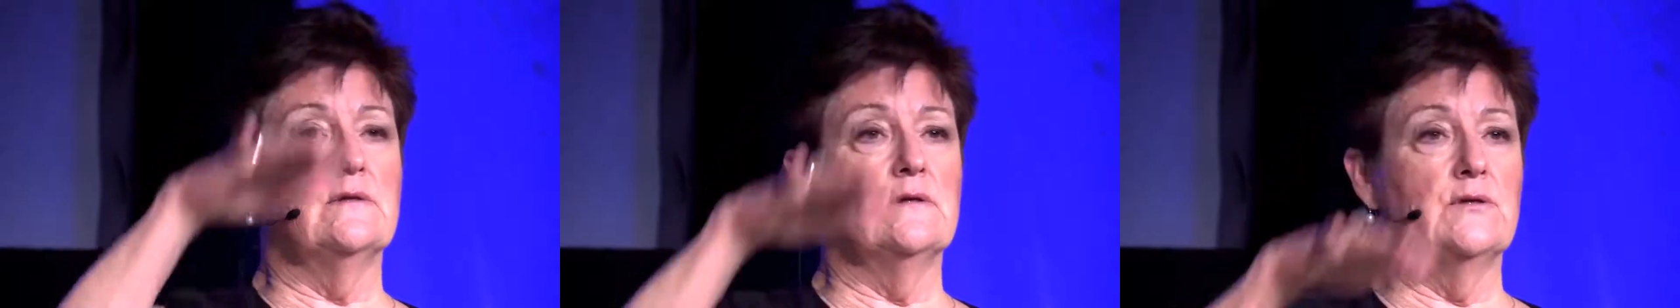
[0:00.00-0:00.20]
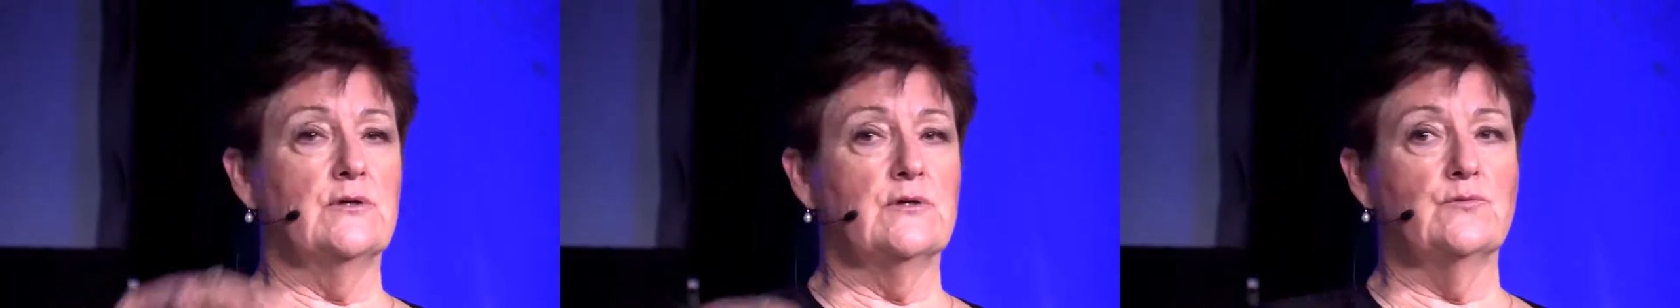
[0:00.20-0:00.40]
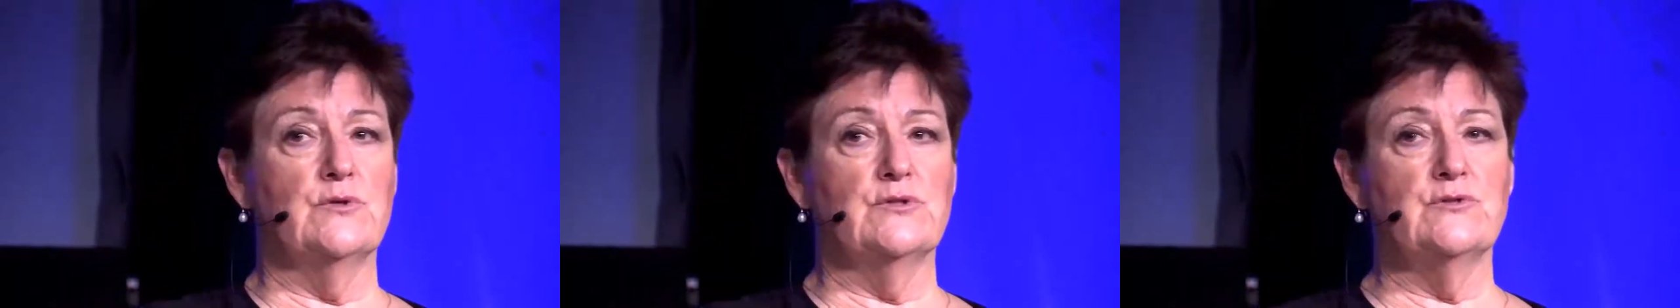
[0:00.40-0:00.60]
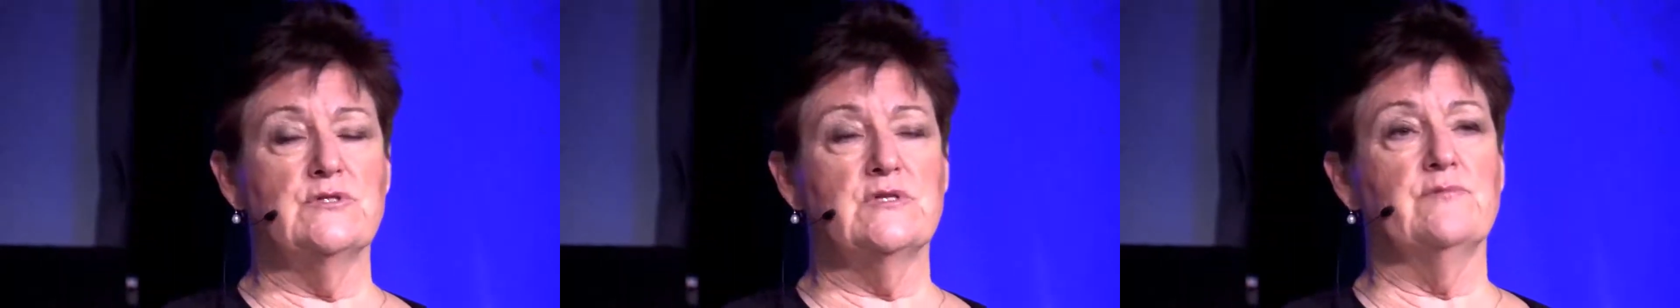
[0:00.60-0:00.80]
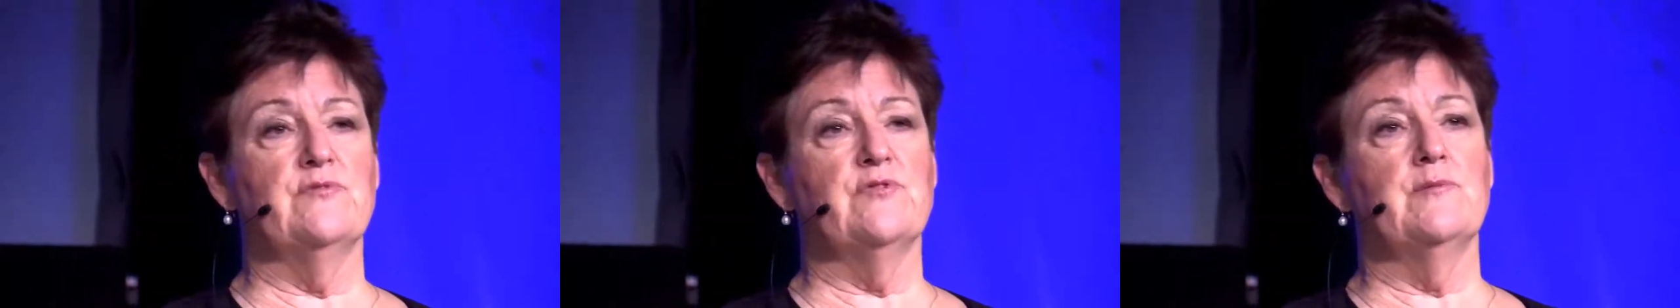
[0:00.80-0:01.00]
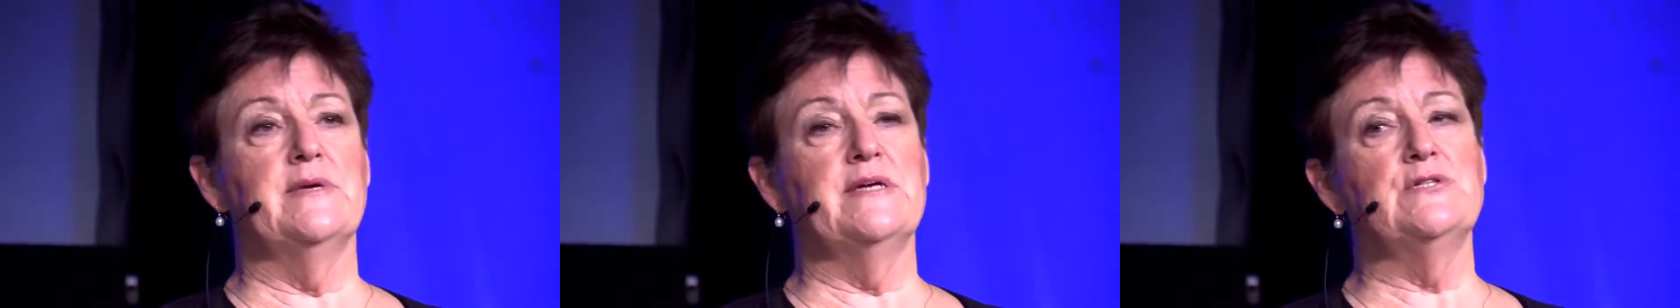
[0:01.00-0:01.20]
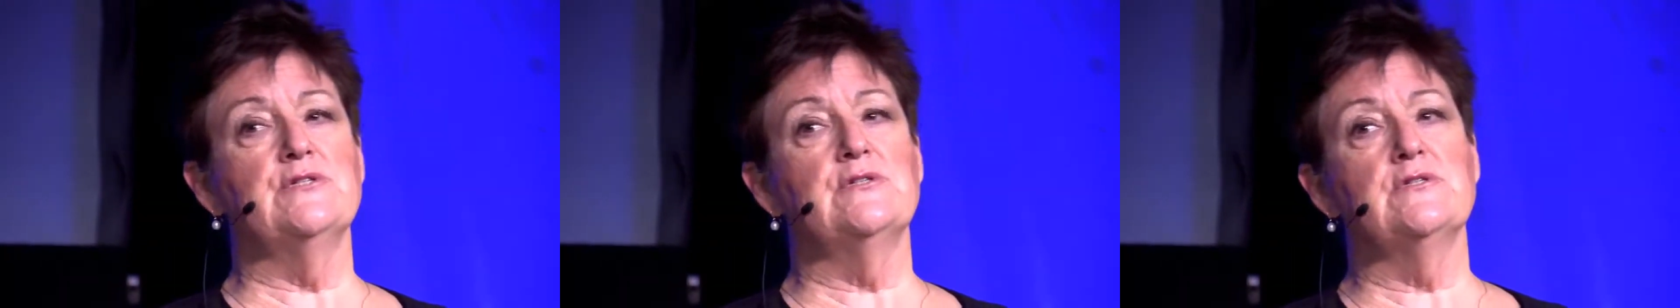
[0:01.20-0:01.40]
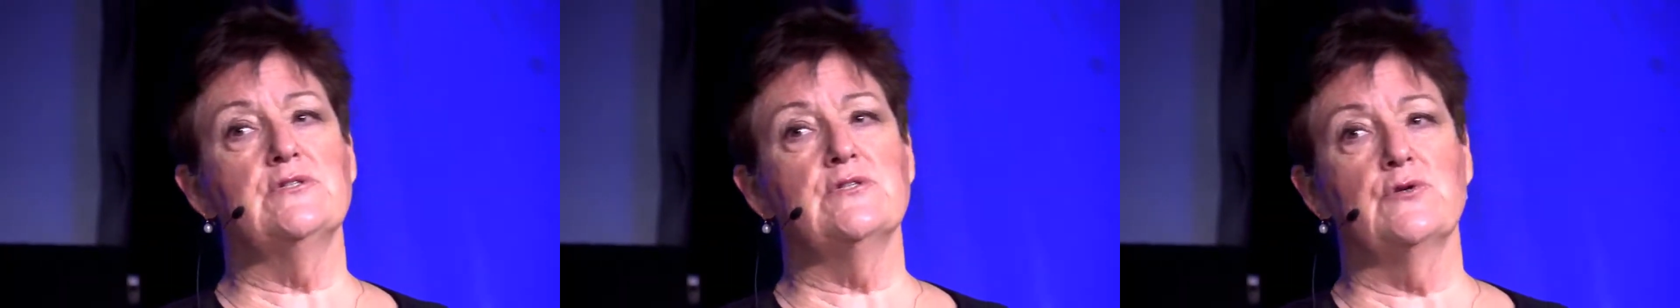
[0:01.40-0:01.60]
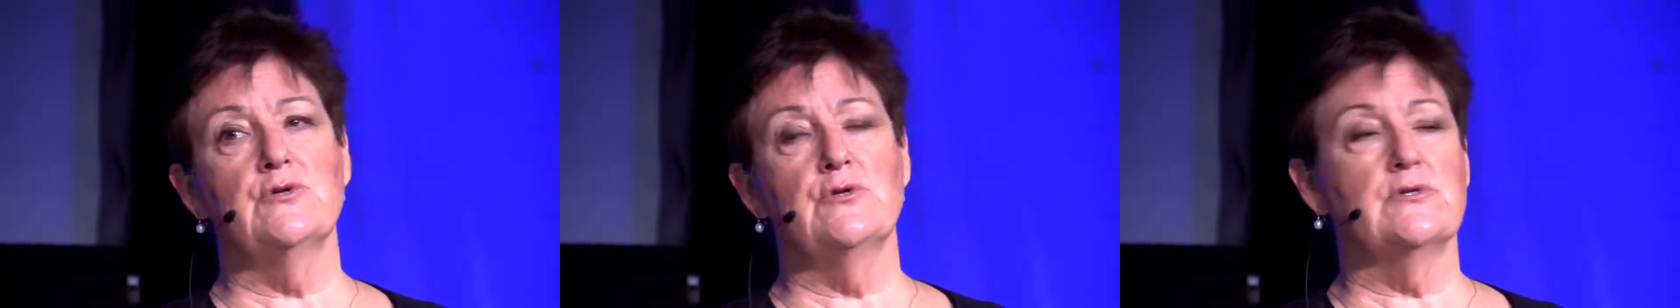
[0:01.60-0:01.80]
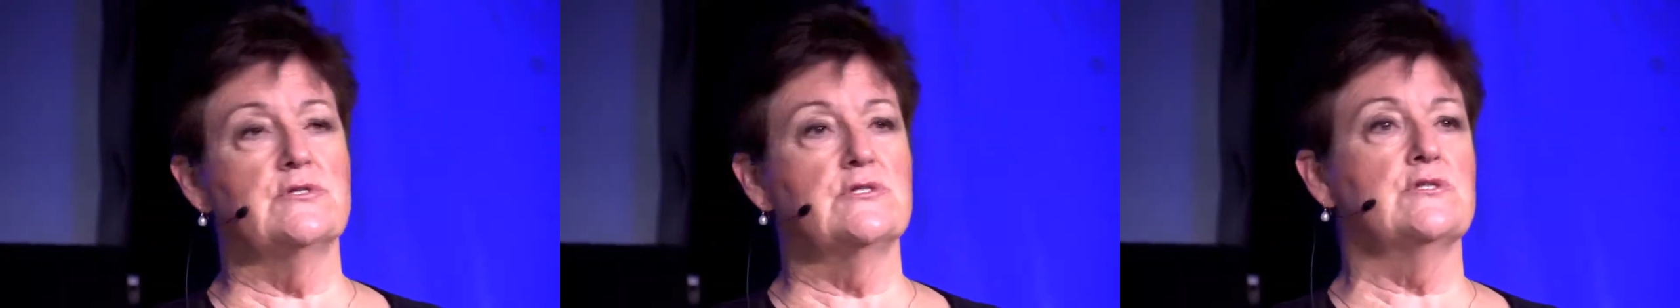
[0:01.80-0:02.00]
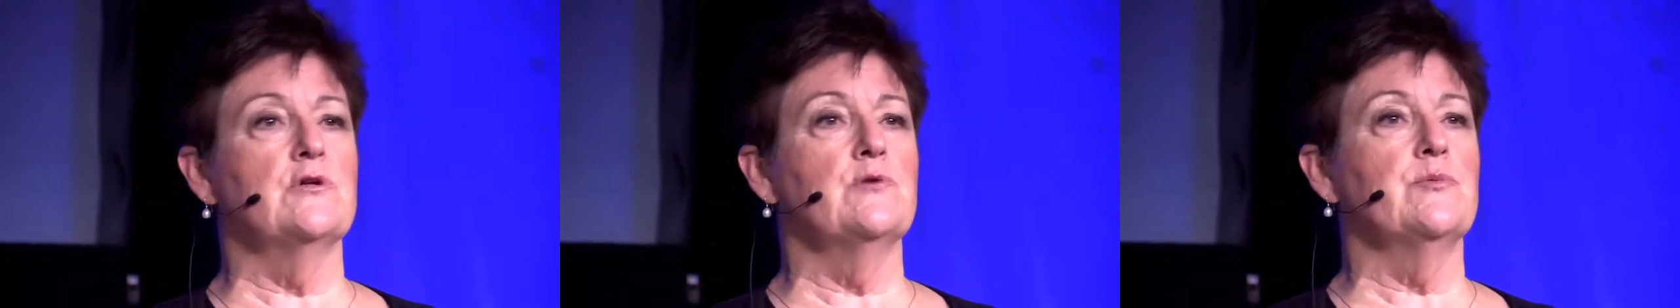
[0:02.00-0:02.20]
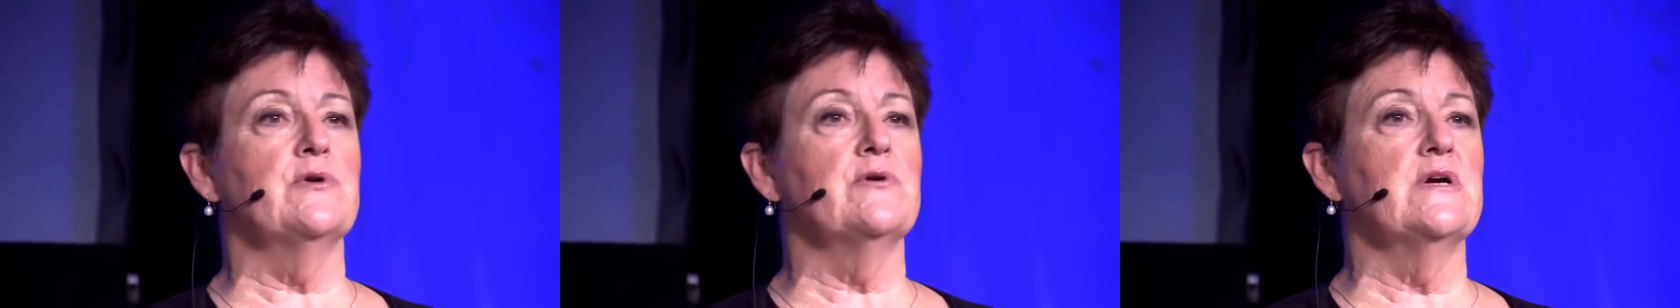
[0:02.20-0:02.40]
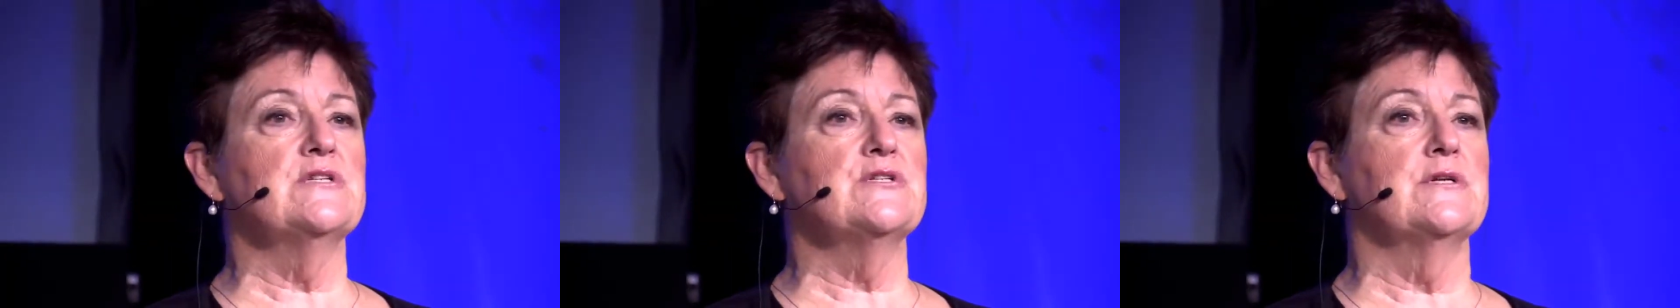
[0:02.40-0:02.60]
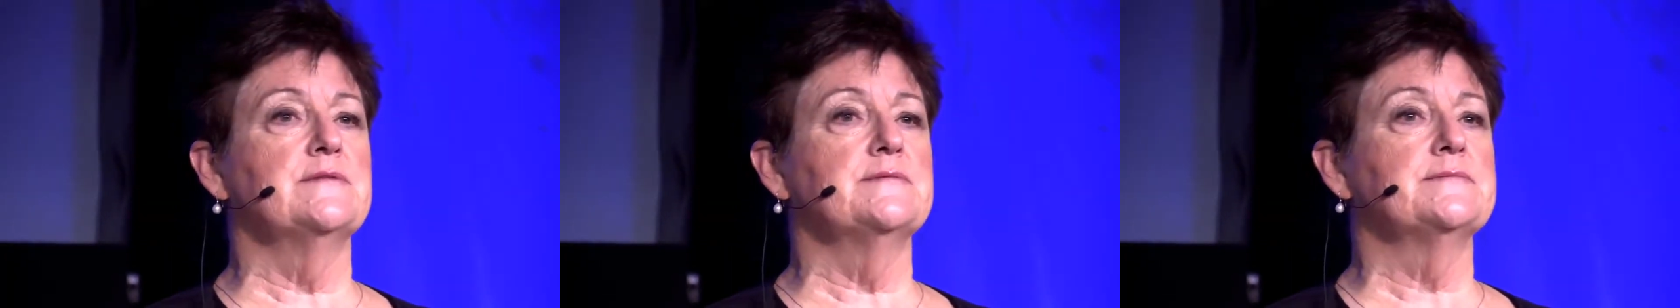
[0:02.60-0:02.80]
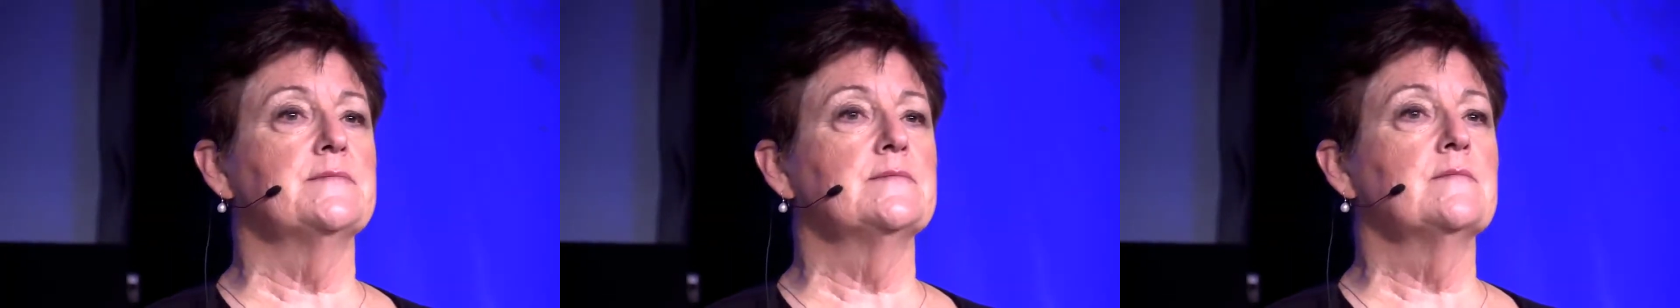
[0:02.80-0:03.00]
you can reduce inflammation so you can slow progression.